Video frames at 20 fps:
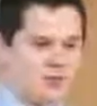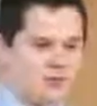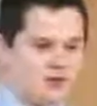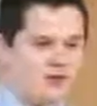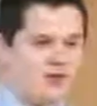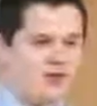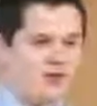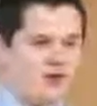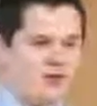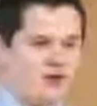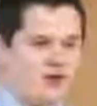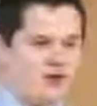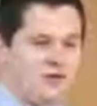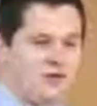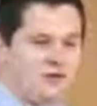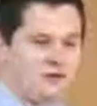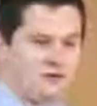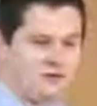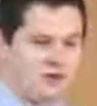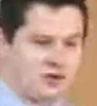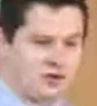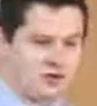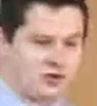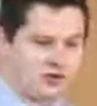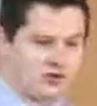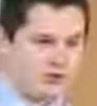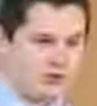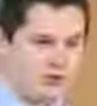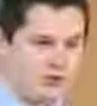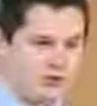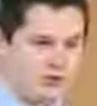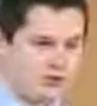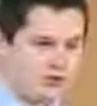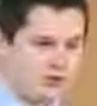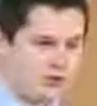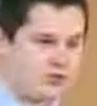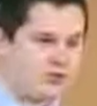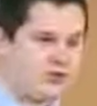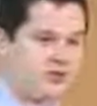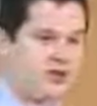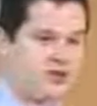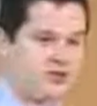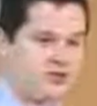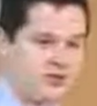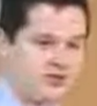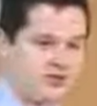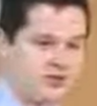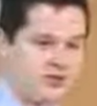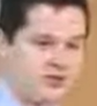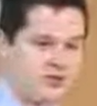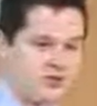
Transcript: working for a mixed-use construction consultancy